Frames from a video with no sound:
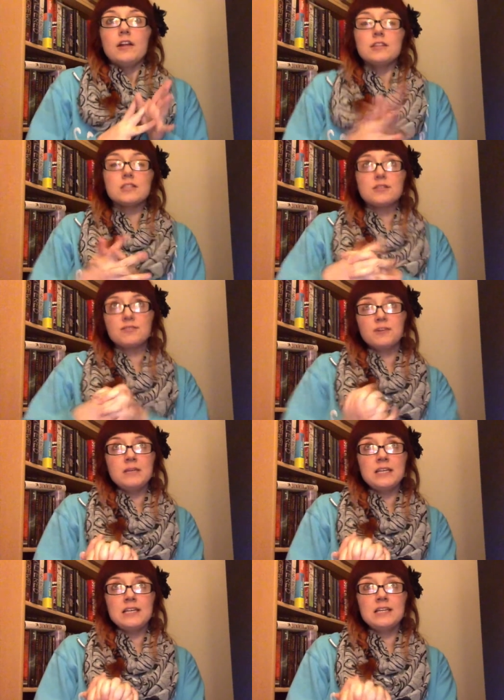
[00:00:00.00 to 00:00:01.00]
This, for
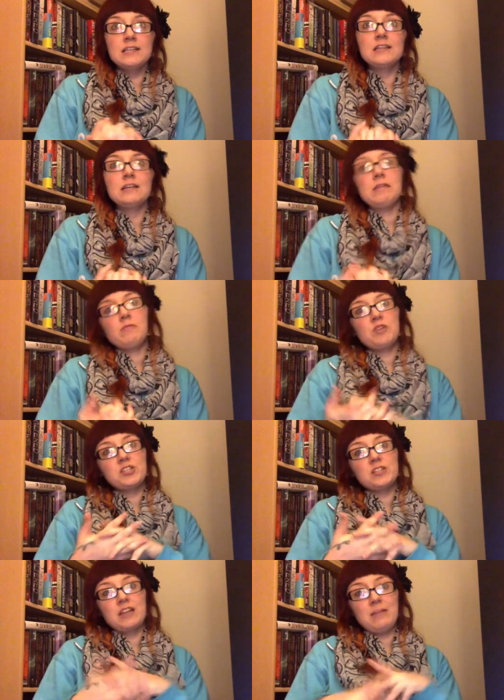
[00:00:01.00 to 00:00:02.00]
me, and which
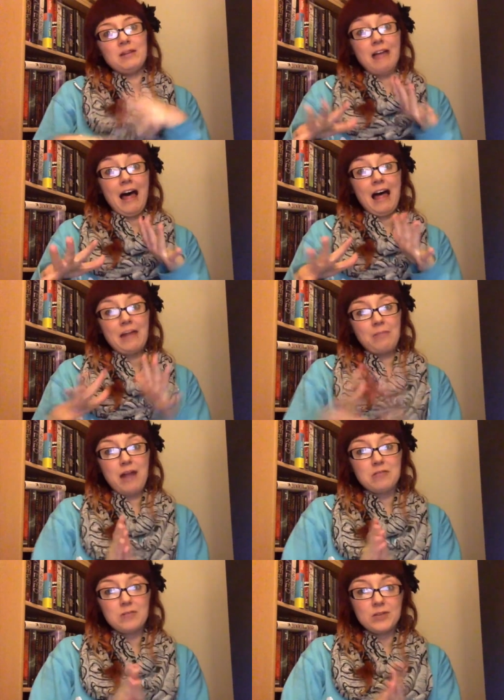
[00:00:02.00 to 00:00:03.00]
is going to be a lot,
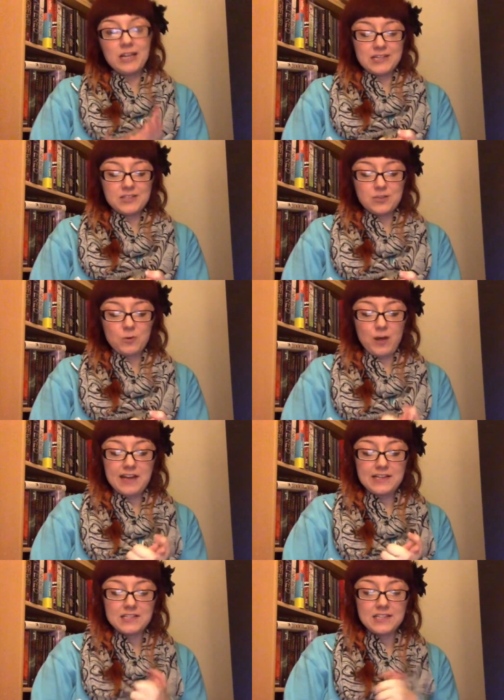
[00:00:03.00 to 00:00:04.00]
probably
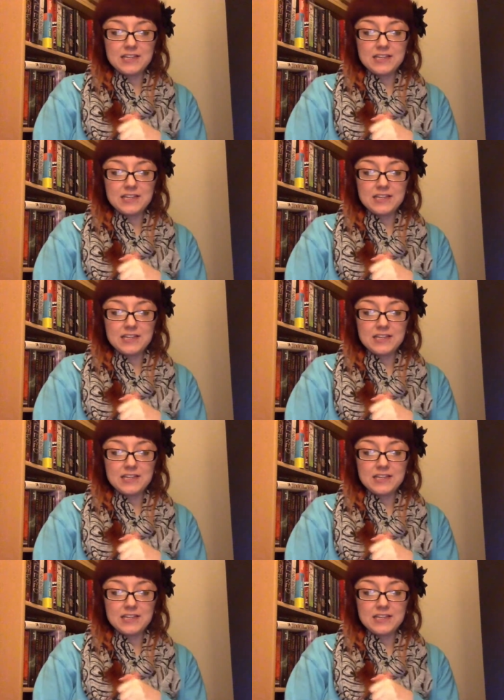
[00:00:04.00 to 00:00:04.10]
answer-wise,